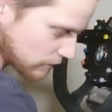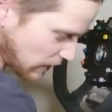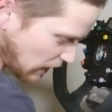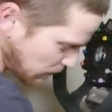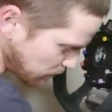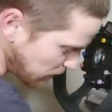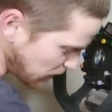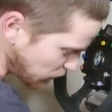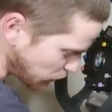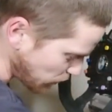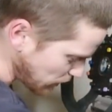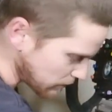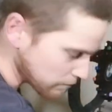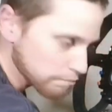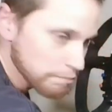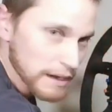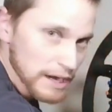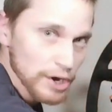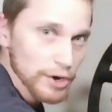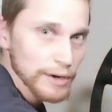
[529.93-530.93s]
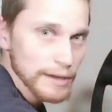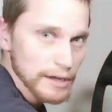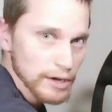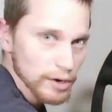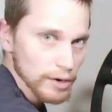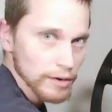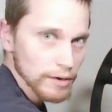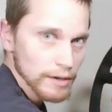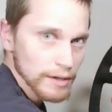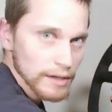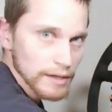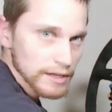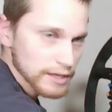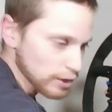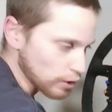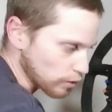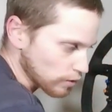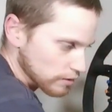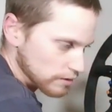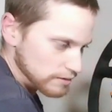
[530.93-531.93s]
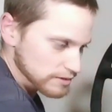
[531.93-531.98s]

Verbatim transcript: in-between barrier, you know,